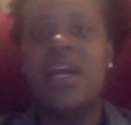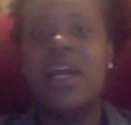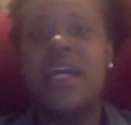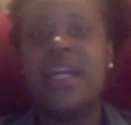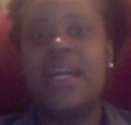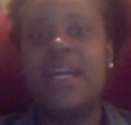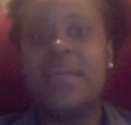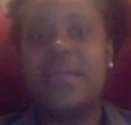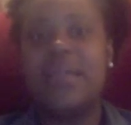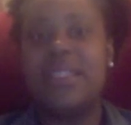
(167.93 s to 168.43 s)

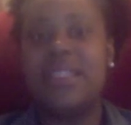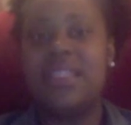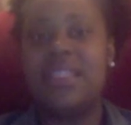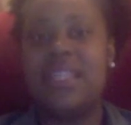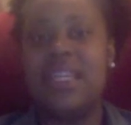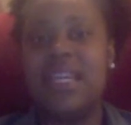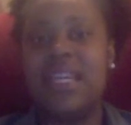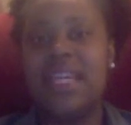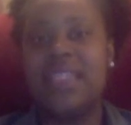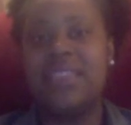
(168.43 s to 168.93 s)
can be
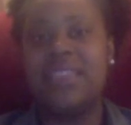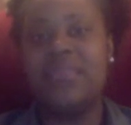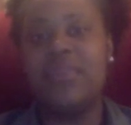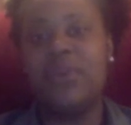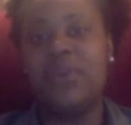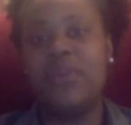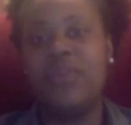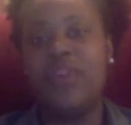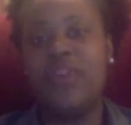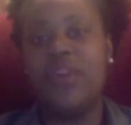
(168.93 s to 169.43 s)
seen as
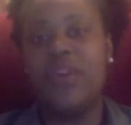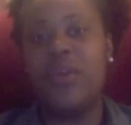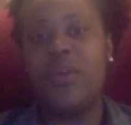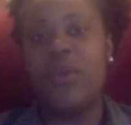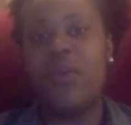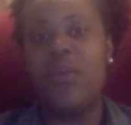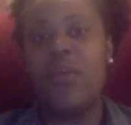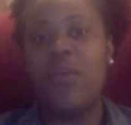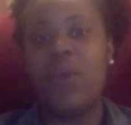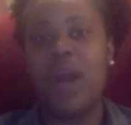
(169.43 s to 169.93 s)
moving
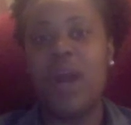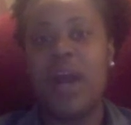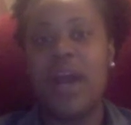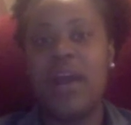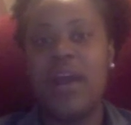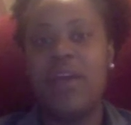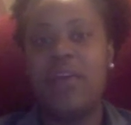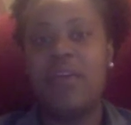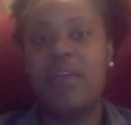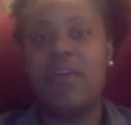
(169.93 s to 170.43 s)

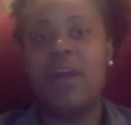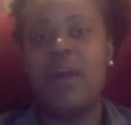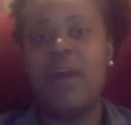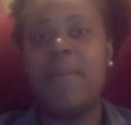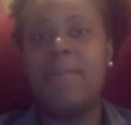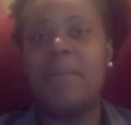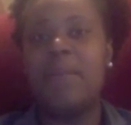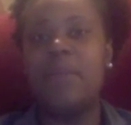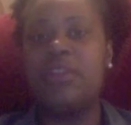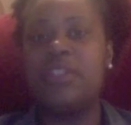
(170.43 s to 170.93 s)
while a
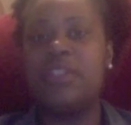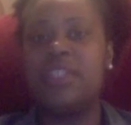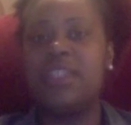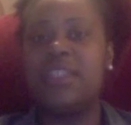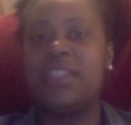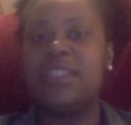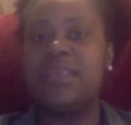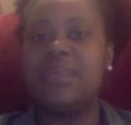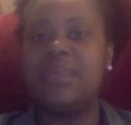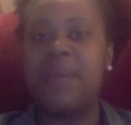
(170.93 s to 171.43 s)

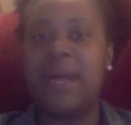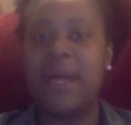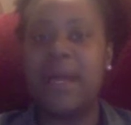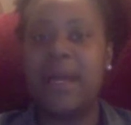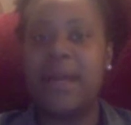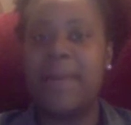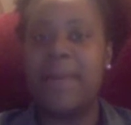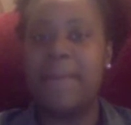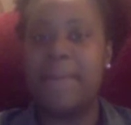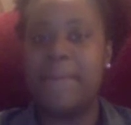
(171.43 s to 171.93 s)
motionless
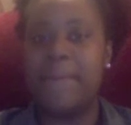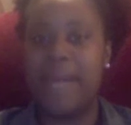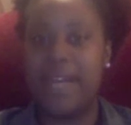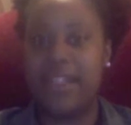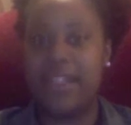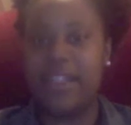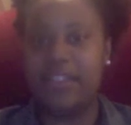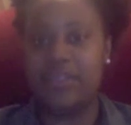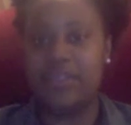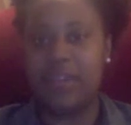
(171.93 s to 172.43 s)

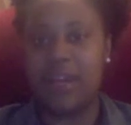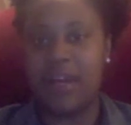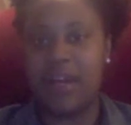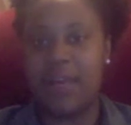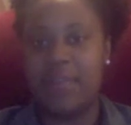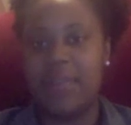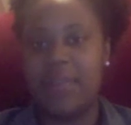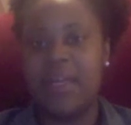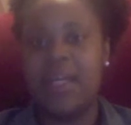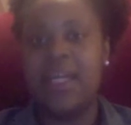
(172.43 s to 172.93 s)

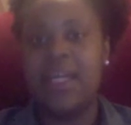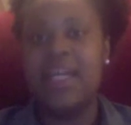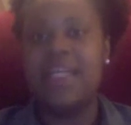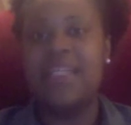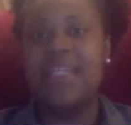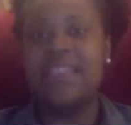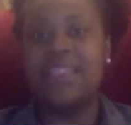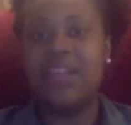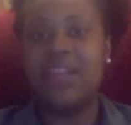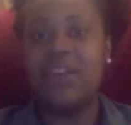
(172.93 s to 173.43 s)
backdrop
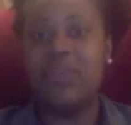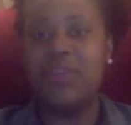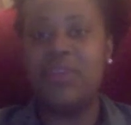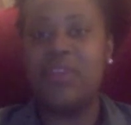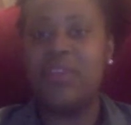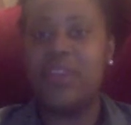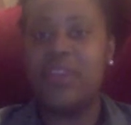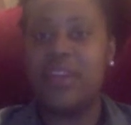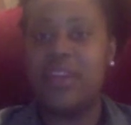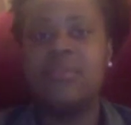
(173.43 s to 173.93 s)
is only
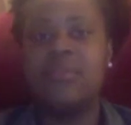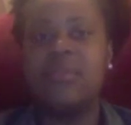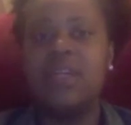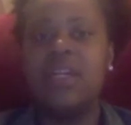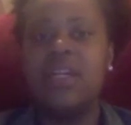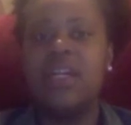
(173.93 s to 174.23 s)
there.